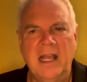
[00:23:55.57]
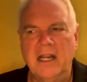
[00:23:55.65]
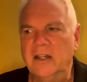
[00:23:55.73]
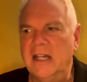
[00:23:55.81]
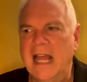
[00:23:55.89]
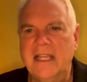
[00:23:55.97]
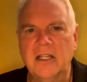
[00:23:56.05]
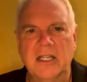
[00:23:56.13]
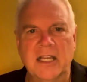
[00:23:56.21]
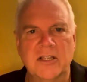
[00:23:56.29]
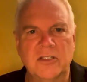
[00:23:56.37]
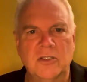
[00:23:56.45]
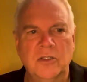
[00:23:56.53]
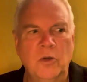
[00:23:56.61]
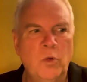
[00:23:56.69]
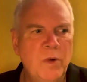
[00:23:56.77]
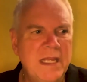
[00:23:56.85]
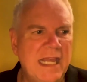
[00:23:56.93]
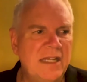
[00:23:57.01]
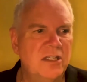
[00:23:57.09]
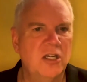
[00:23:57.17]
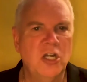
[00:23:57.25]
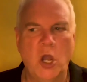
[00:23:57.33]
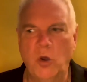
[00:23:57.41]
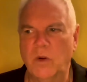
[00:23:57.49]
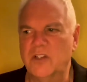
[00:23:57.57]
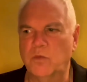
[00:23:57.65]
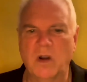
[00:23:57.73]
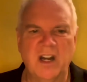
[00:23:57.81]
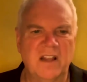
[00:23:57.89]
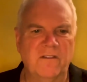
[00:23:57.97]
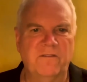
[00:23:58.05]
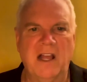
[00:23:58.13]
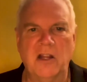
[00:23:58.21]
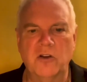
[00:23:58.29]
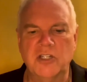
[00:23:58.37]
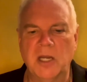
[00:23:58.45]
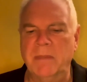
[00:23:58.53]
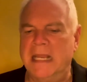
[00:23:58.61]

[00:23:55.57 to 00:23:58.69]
Legolas, who we get to know as one of the Fellowship.